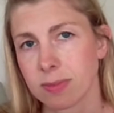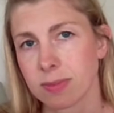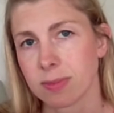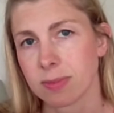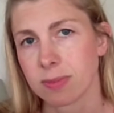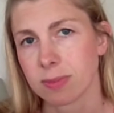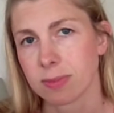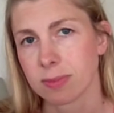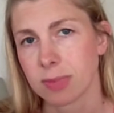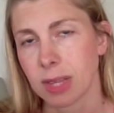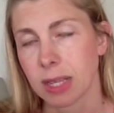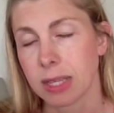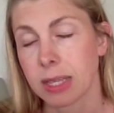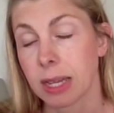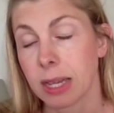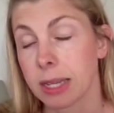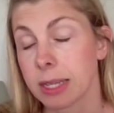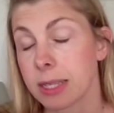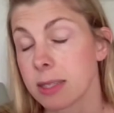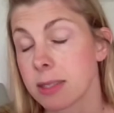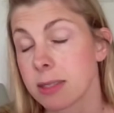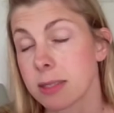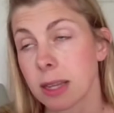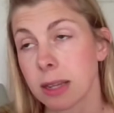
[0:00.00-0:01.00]
Hmm. Yeah,
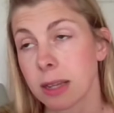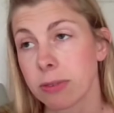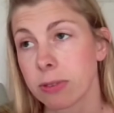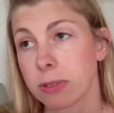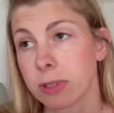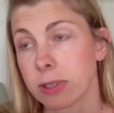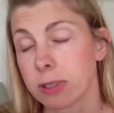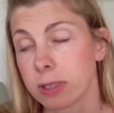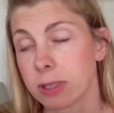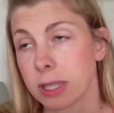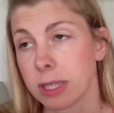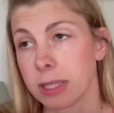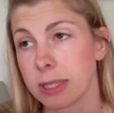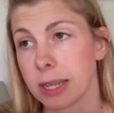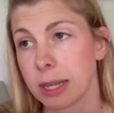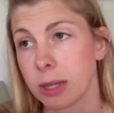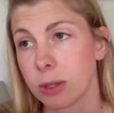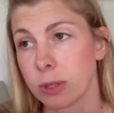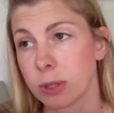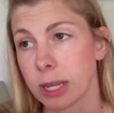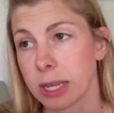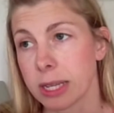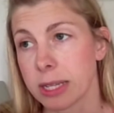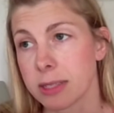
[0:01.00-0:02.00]
it's definitely
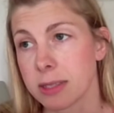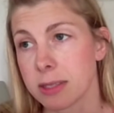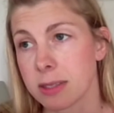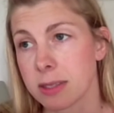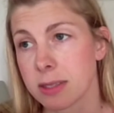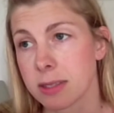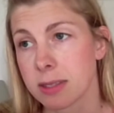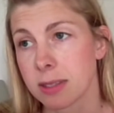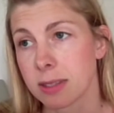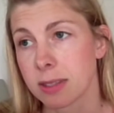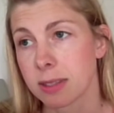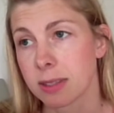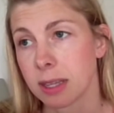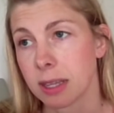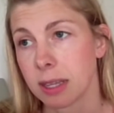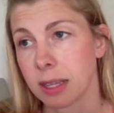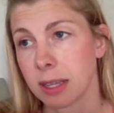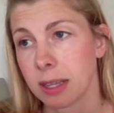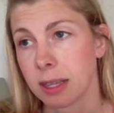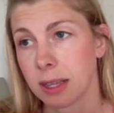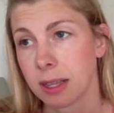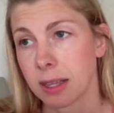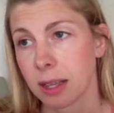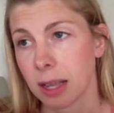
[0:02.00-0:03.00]
nowadays.
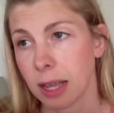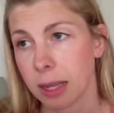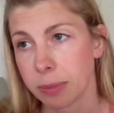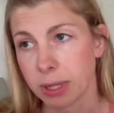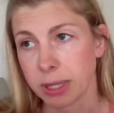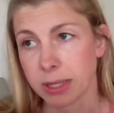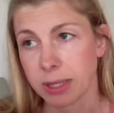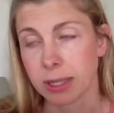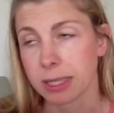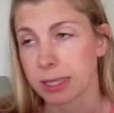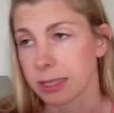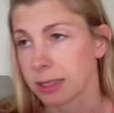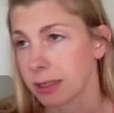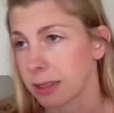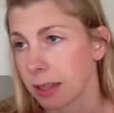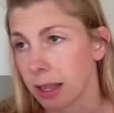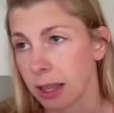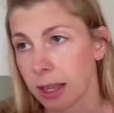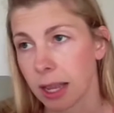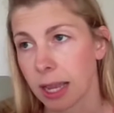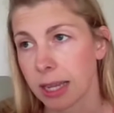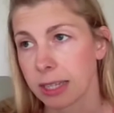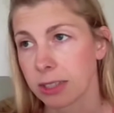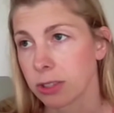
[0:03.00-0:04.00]
I mean, like,
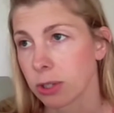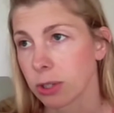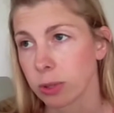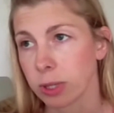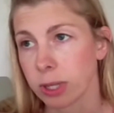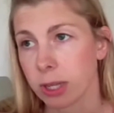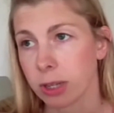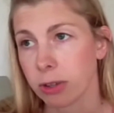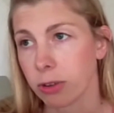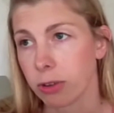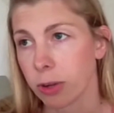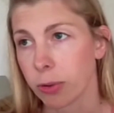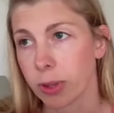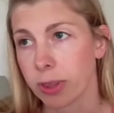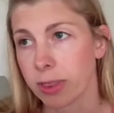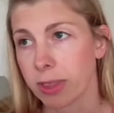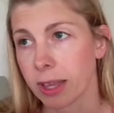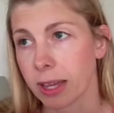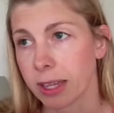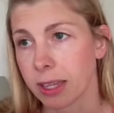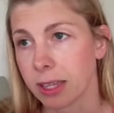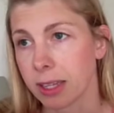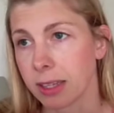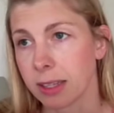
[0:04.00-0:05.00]
I totally agree with
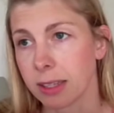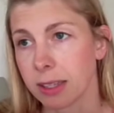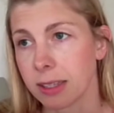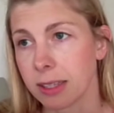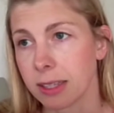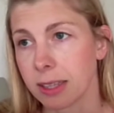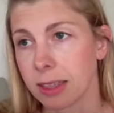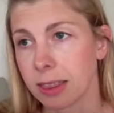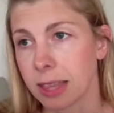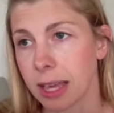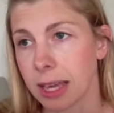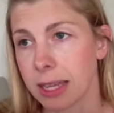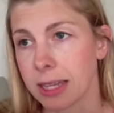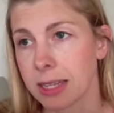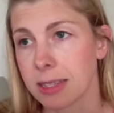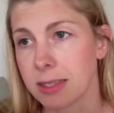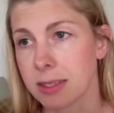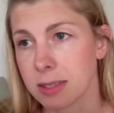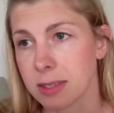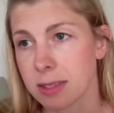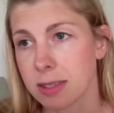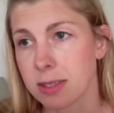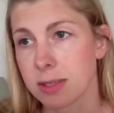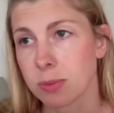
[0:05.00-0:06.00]
that. That
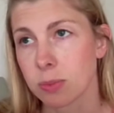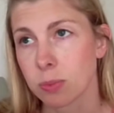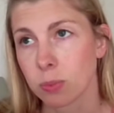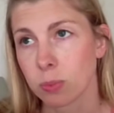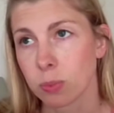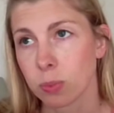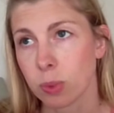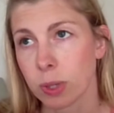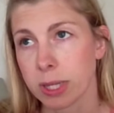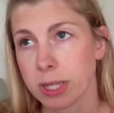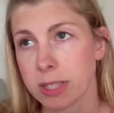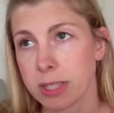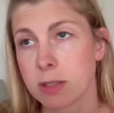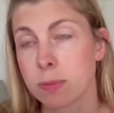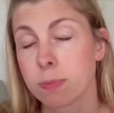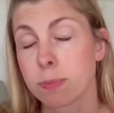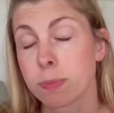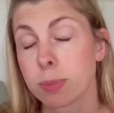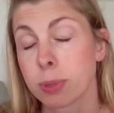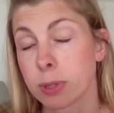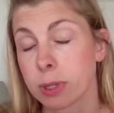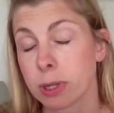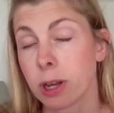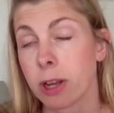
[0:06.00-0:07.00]
is what is
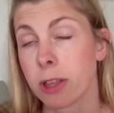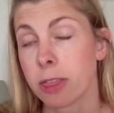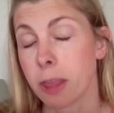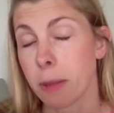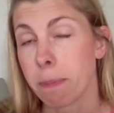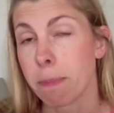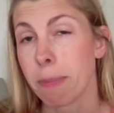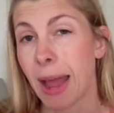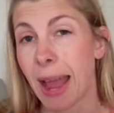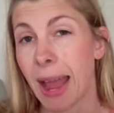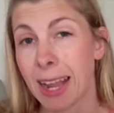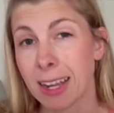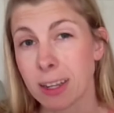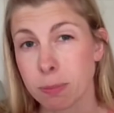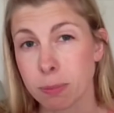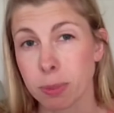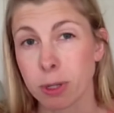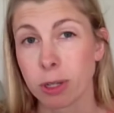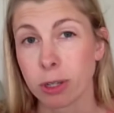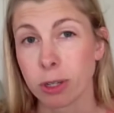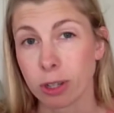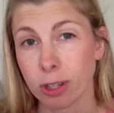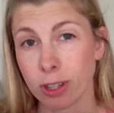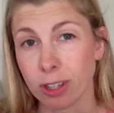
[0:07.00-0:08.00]
put on the back
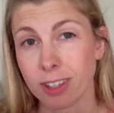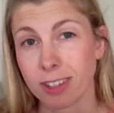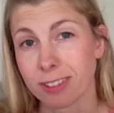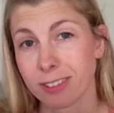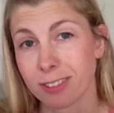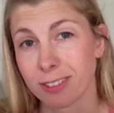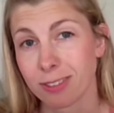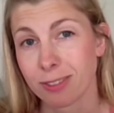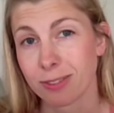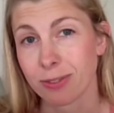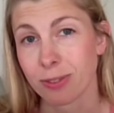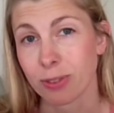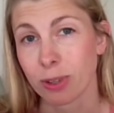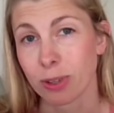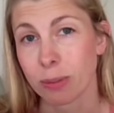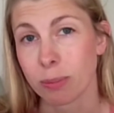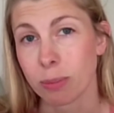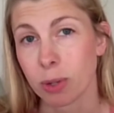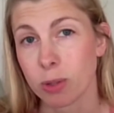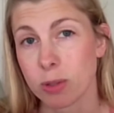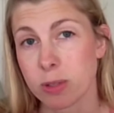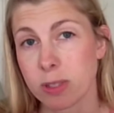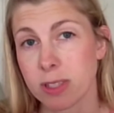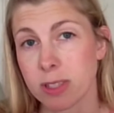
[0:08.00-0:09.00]
burner for
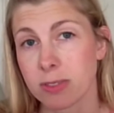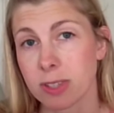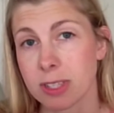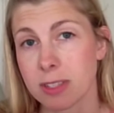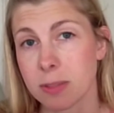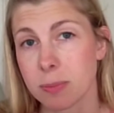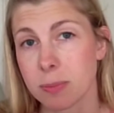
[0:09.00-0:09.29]
most